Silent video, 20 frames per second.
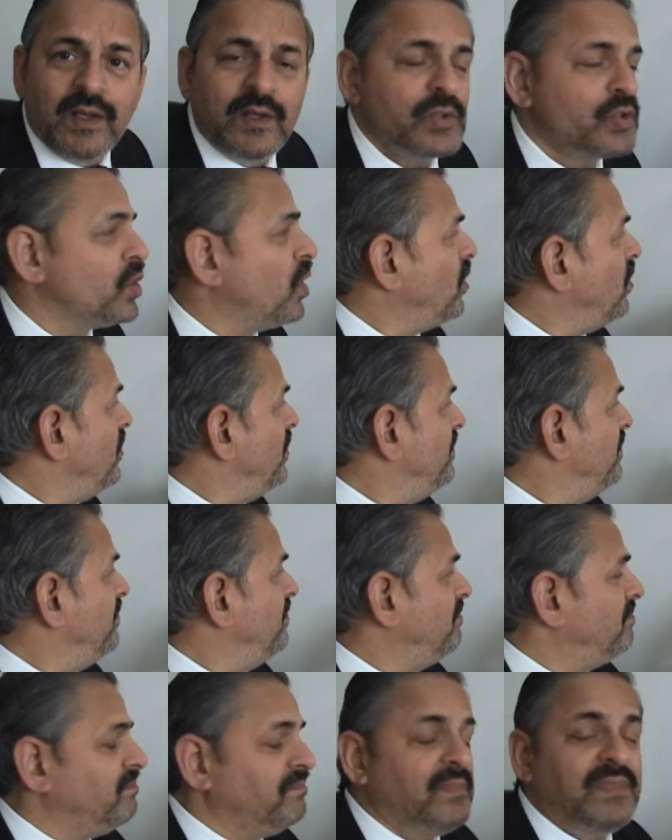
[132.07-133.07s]
So
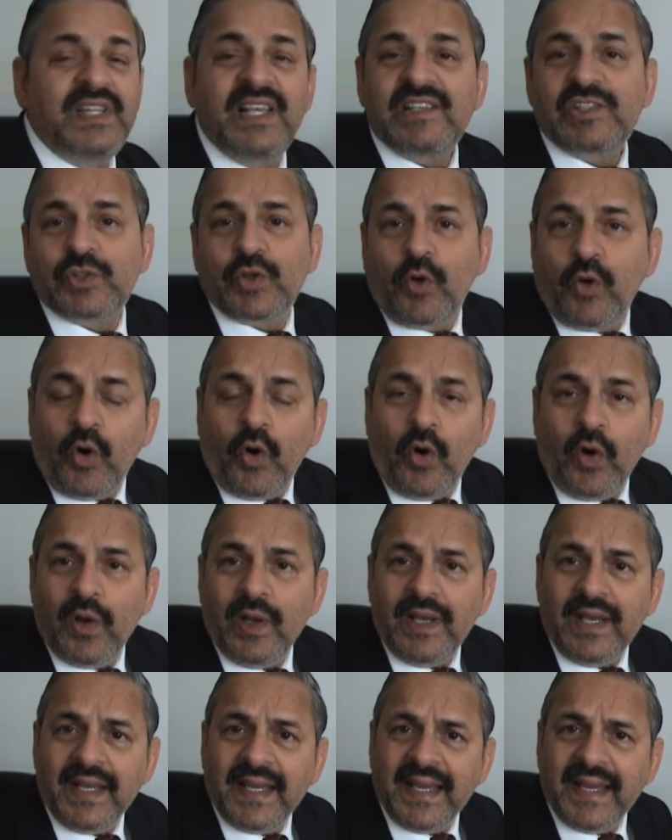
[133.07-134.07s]
this
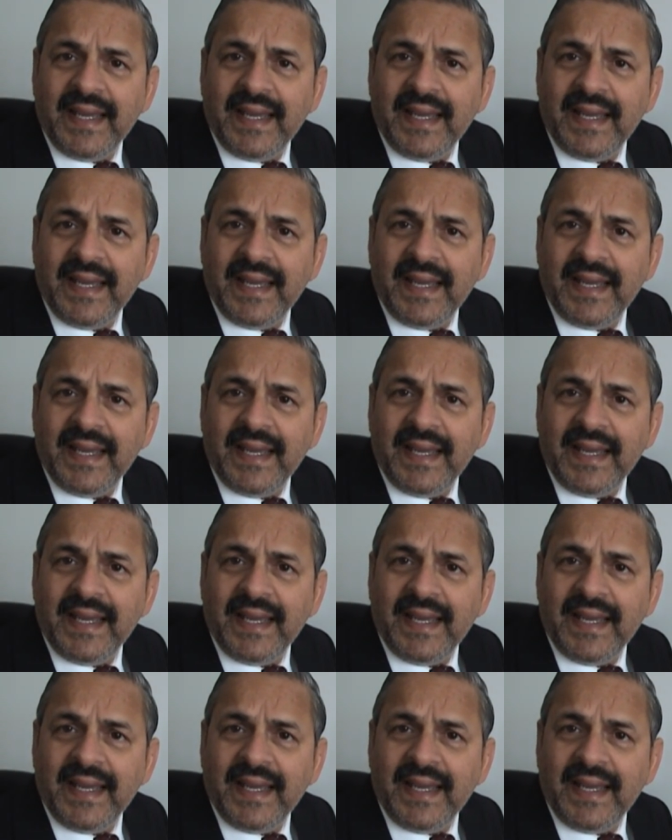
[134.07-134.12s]
hole